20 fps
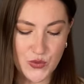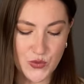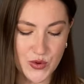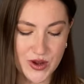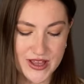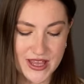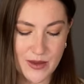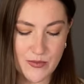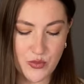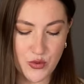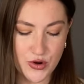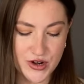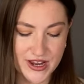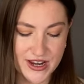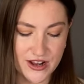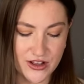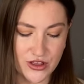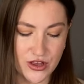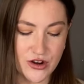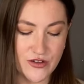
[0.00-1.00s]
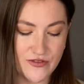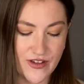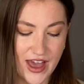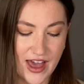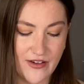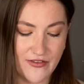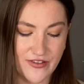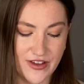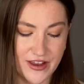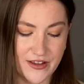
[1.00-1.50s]
really put in a lot of
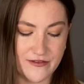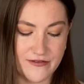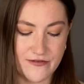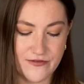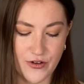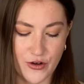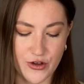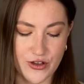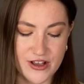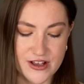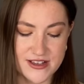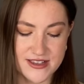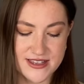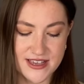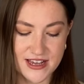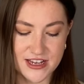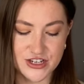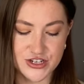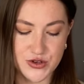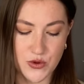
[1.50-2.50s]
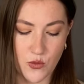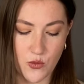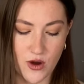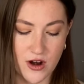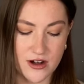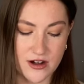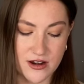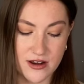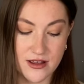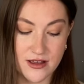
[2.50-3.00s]
effort and focus into
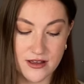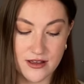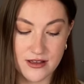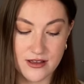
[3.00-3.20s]
one